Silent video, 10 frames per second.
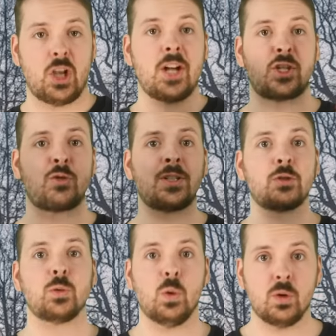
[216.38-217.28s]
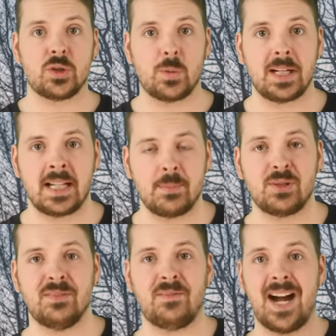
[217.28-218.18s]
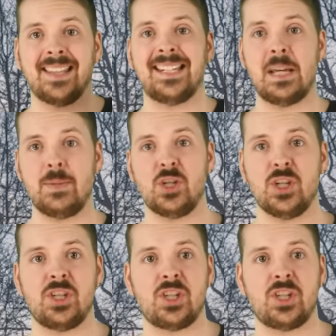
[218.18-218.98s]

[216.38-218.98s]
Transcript: lot stricter rules when it comes to violent images,